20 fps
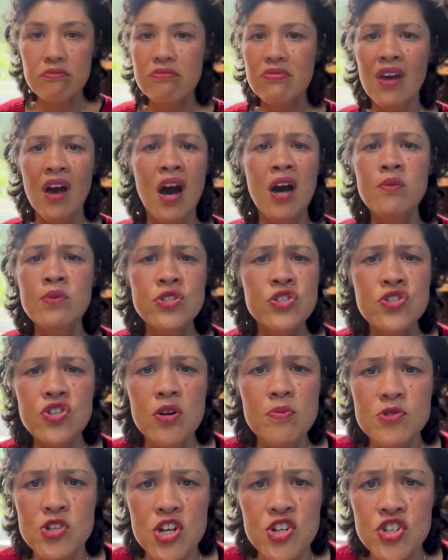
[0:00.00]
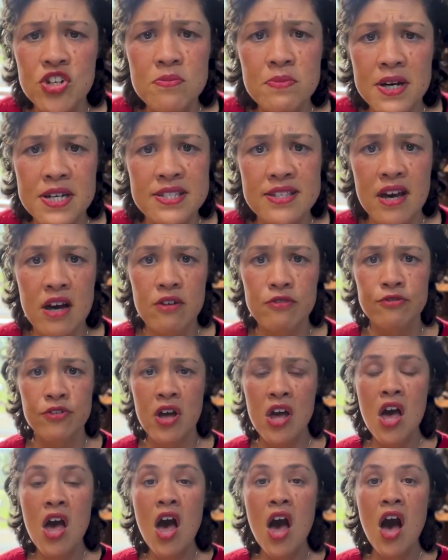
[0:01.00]
I would stop judging myself.
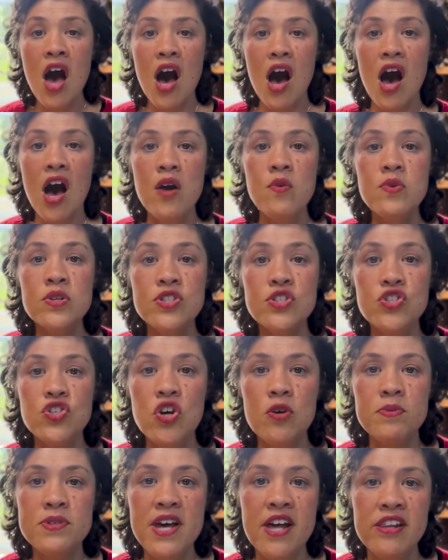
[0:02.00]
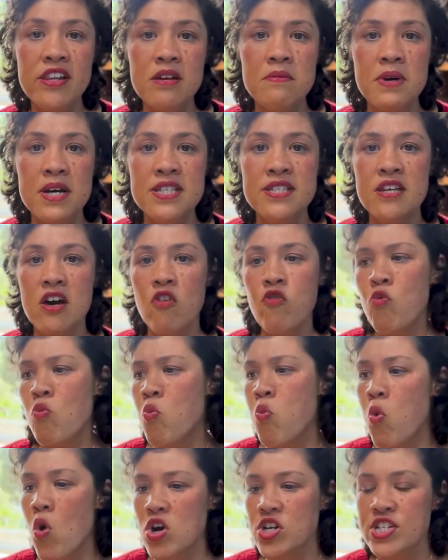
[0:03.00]
I would stop telling myself
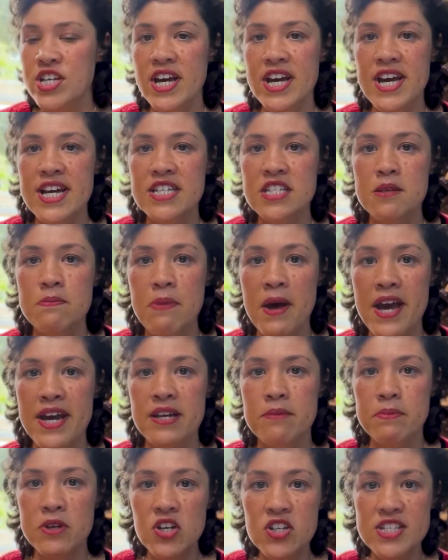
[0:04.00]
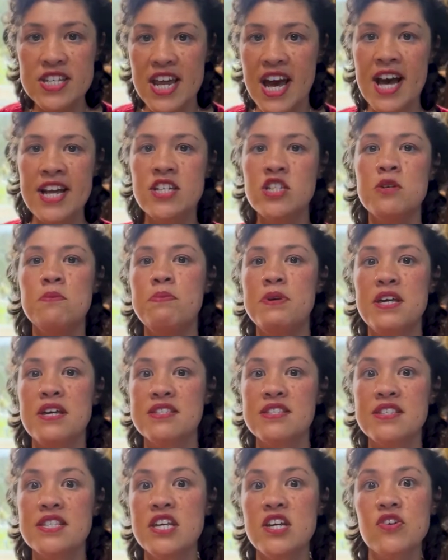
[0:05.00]
what I had to paint because it had to be a
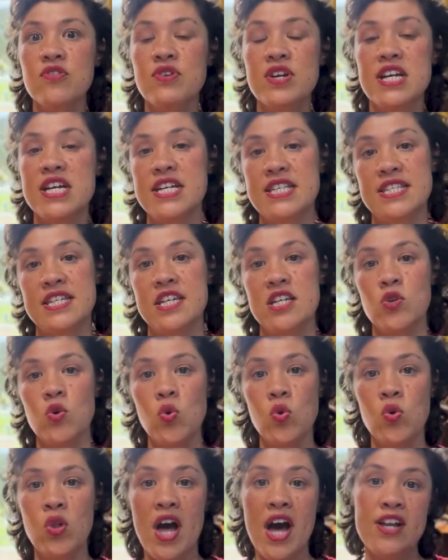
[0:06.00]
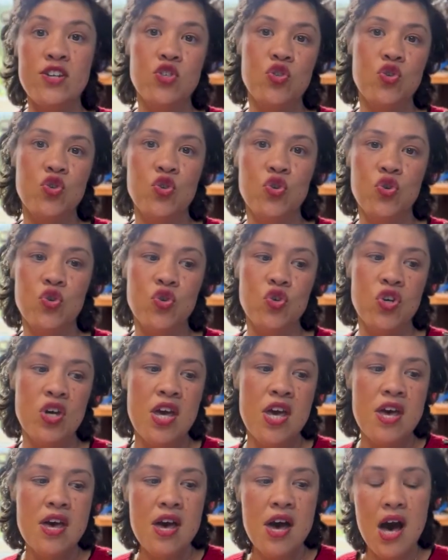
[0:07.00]
series and it all had to
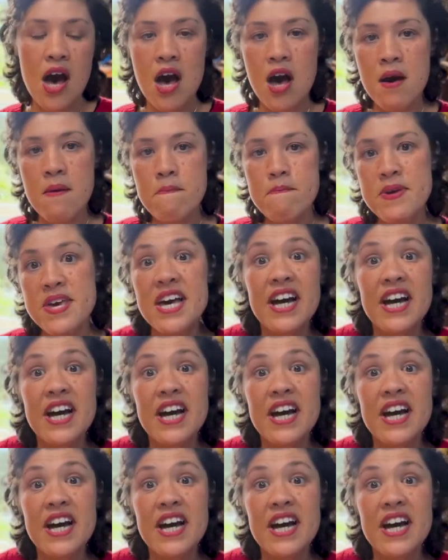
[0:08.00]
um, be a